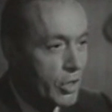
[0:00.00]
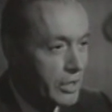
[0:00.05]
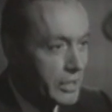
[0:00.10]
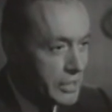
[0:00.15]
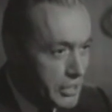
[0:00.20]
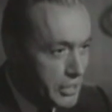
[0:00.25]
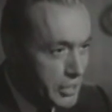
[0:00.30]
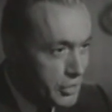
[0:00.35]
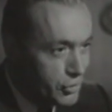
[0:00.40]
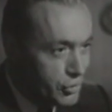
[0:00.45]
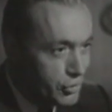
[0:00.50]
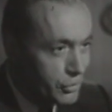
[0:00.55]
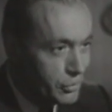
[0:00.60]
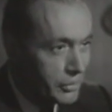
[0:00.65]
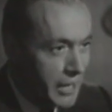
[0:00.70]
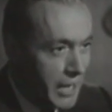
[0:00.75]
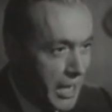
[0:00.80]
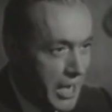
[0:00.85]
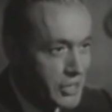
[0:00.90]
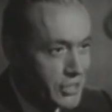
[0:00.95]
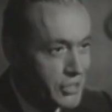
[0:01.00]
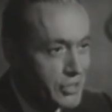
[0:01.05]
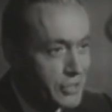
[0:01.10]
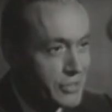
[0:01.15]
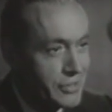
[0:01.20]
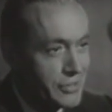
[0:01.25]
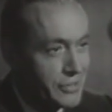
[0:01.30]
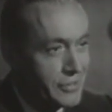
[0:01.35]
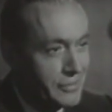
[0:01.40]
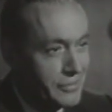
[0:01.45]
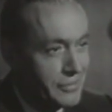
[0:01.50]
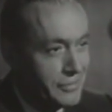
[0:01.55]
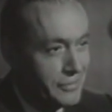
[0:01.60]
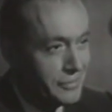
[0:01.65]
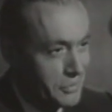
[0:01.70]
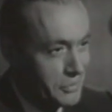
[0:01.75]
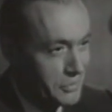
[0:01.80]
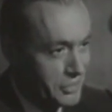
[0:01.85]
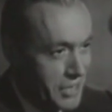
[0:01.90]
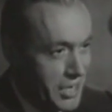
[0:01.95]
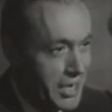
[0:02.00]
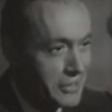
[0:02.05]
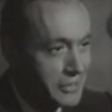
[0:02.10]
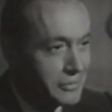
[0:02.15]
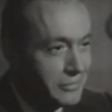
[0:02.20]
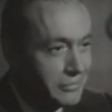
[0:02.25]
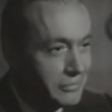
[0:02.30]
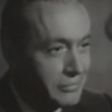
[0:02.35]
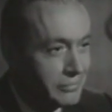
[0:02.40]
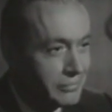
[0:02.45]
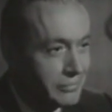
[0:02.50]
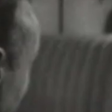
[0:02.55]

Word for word: Orleans to Kansas to Seattle.